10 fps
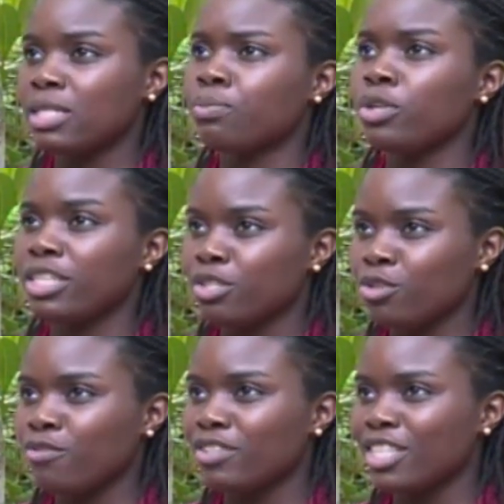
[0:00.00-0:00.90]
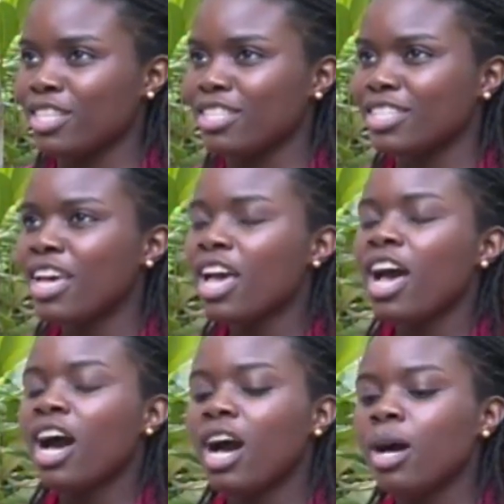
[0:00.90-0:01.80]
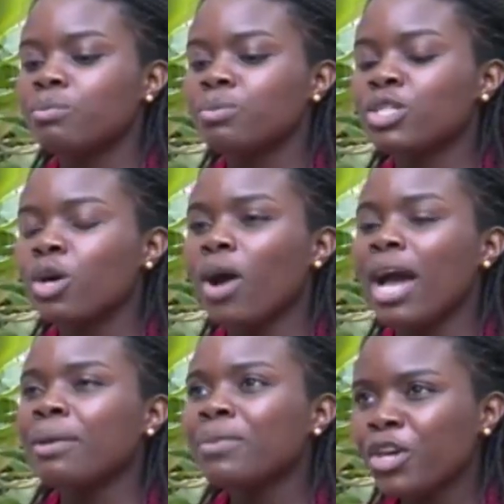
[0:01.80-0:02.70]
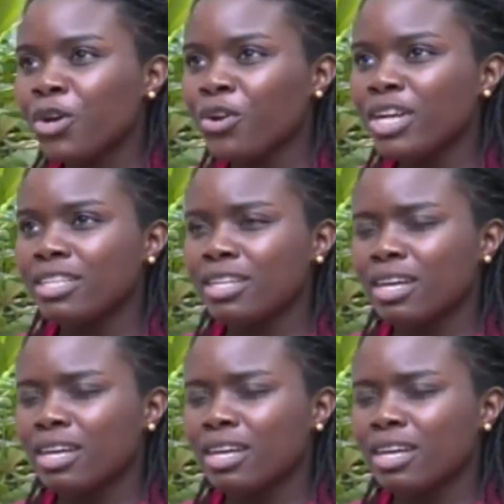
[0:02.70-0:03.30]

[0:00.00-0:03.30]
export their services. Um, so I am here in the